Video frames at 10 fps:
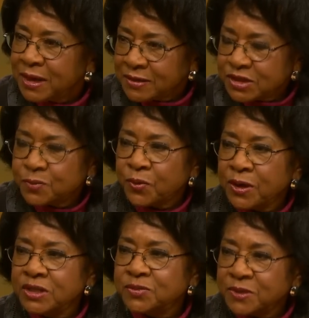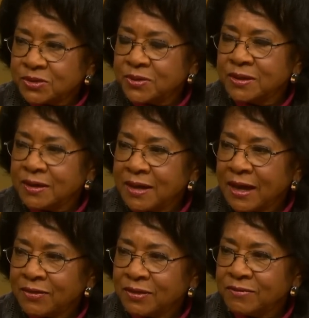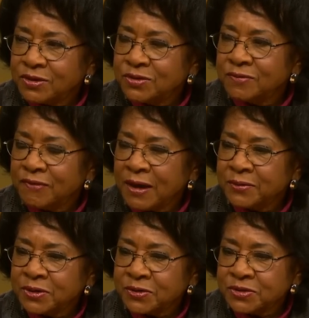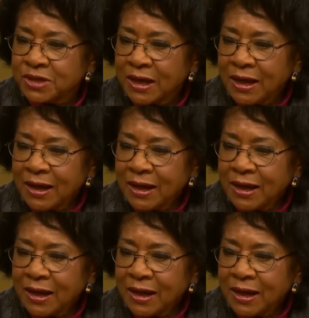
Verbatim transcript: make this bridge between the death of the two founders,